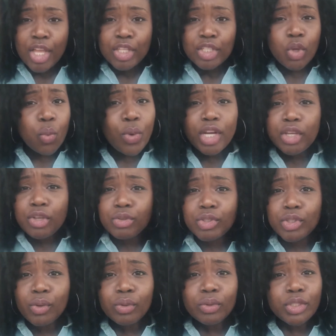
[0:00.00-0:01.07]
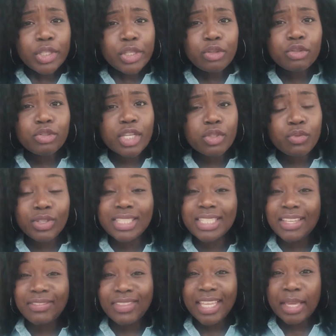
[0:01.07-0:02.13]
So what do? Do you just
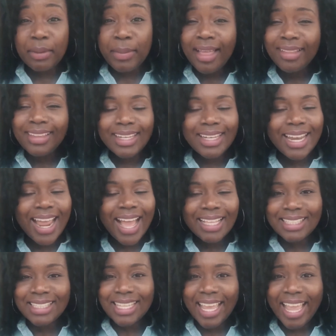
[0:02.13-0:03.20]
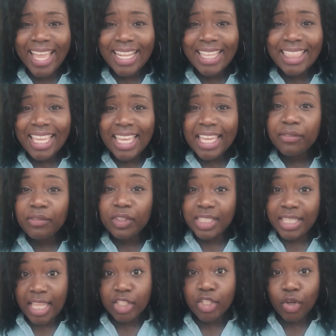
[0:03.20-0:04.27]
receive the email and not say anything if
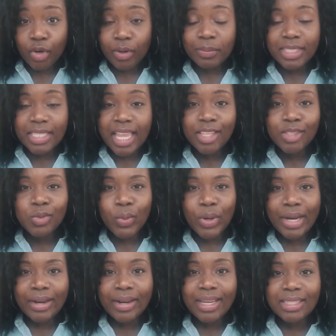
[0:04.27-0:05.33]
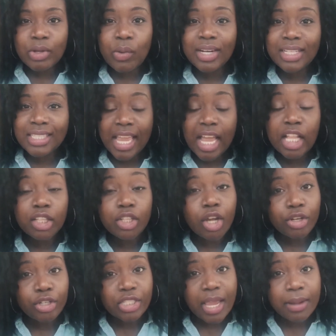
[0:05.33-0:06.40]
it's that circumstance where it's going to take a
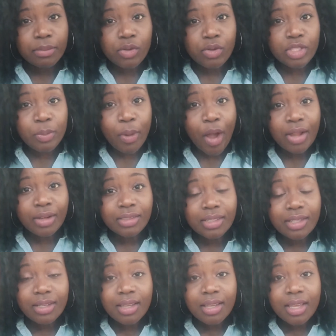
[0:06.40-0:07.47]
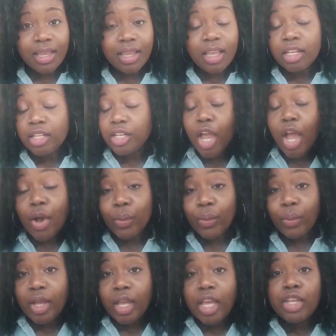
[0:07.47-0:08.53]
longer time to respond? No,
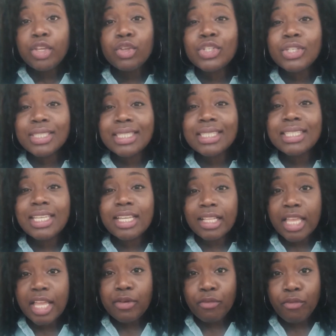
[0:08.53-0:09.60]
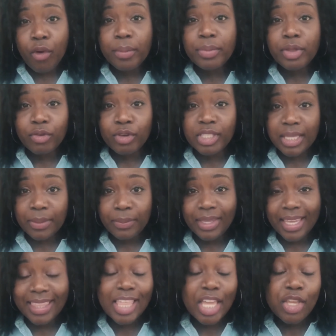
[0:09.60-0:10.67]
you should still inform the
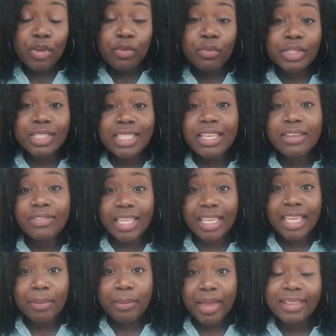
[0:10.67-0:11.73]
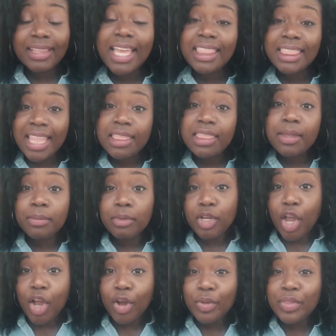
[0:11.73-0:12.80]
recipient that you've received the email and let them
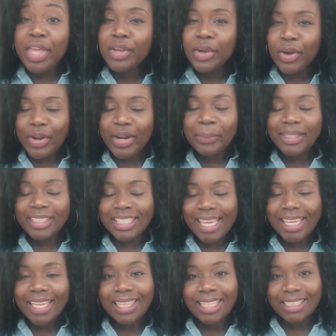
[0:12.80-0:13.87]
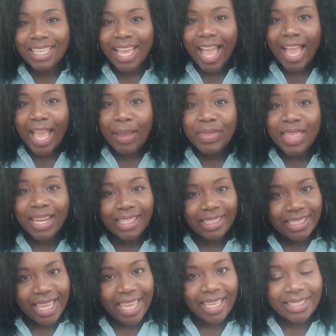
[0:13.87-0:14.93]
know that you're going to be taking the time that it
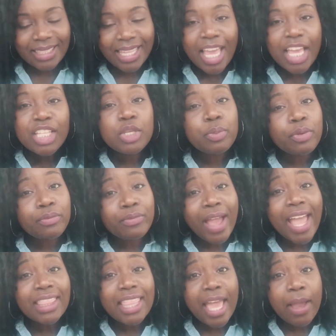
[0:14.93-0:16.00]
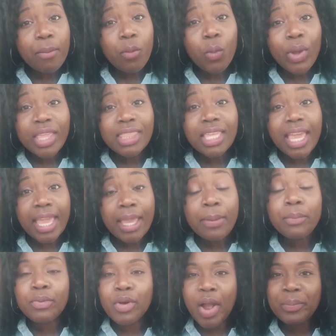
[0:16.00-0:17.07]
takes to provide them with a
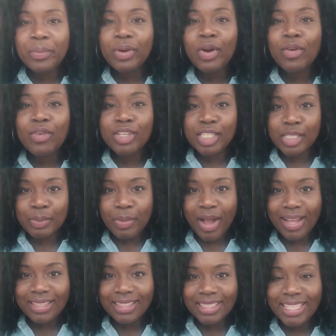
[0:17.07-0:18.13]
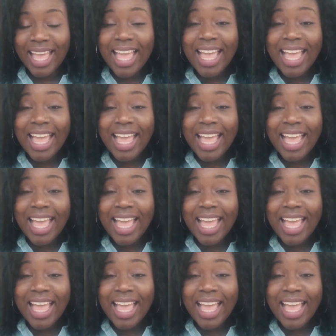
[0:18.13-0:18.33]
proper response.